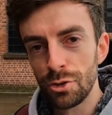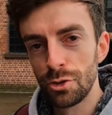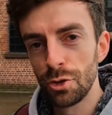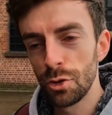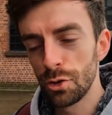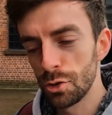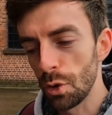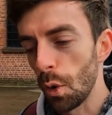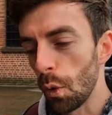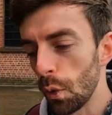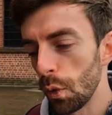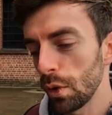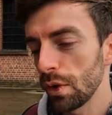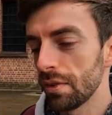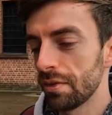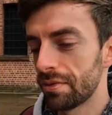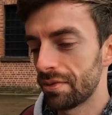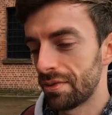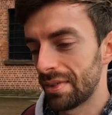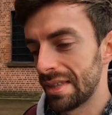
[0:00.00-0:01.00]
Does
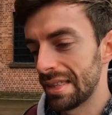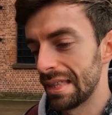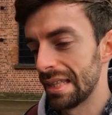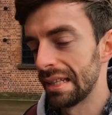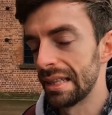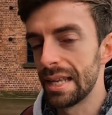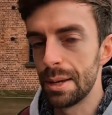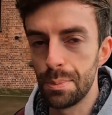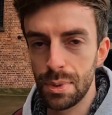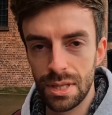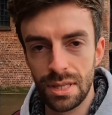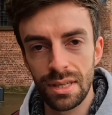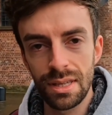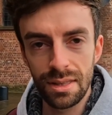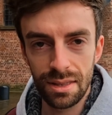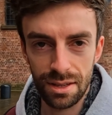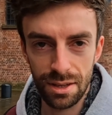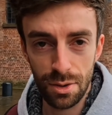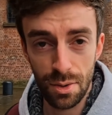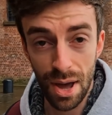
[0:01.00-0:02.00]
all of the
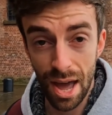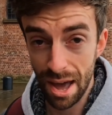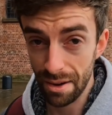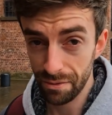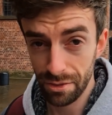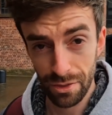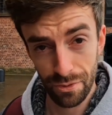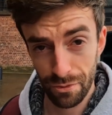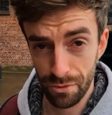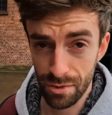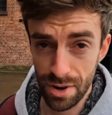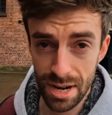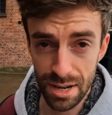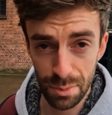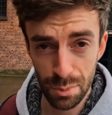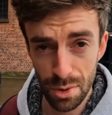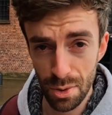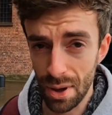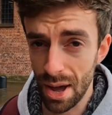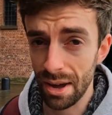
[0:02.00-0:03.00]
liberty that you have, the
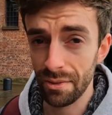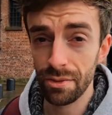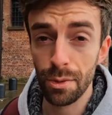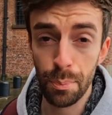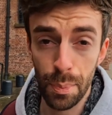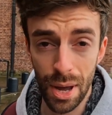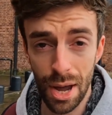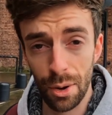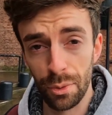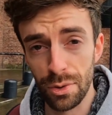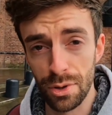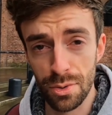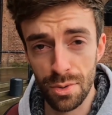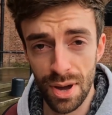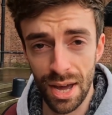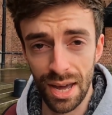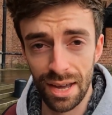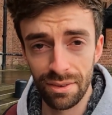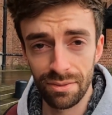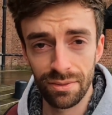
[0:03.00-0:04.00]
freedom you have, the power you
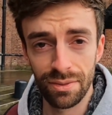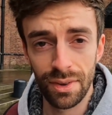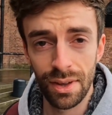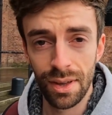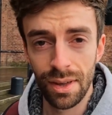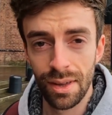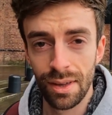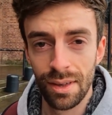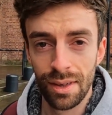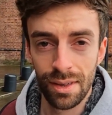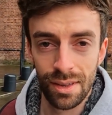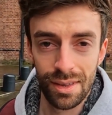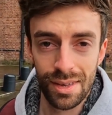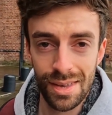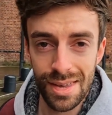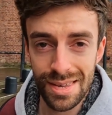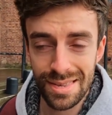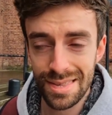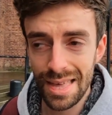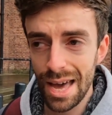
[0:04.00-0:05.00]
have,
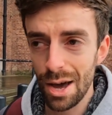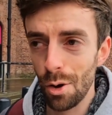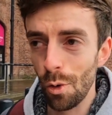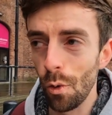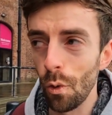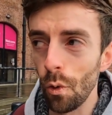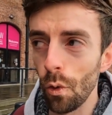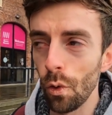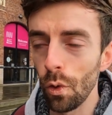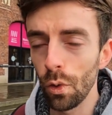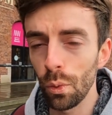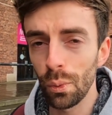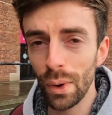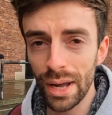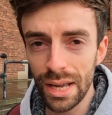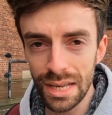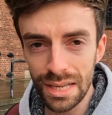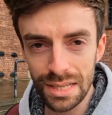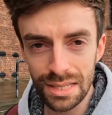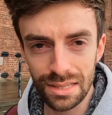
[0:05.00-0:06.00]
is that
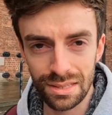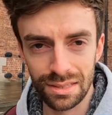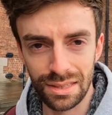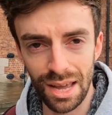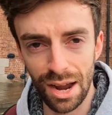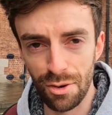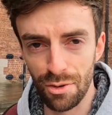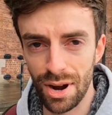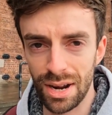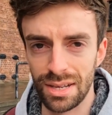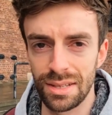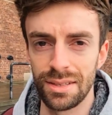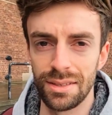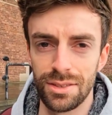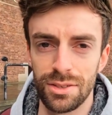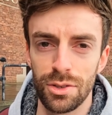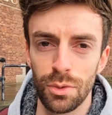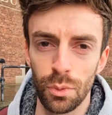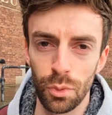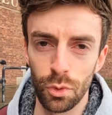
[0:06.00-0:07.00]
always
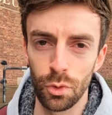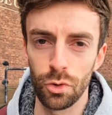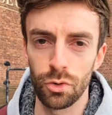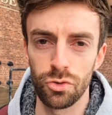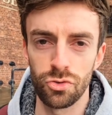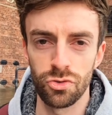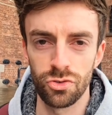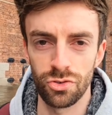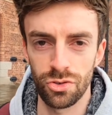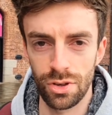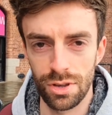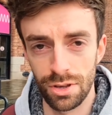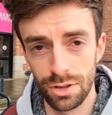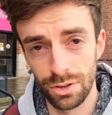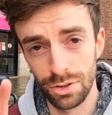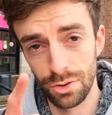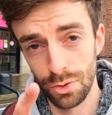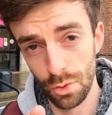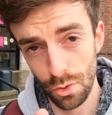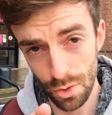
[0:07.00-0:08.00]
directed towards
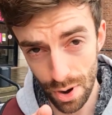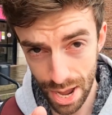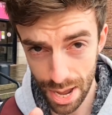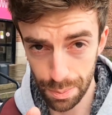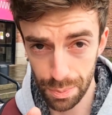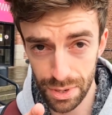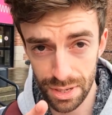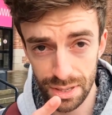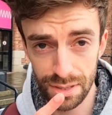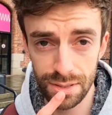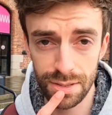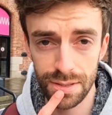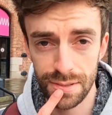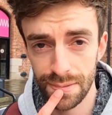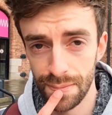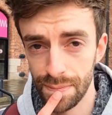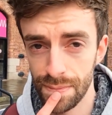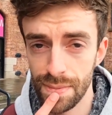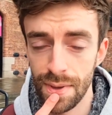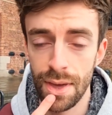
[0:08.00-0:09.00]
your happiness?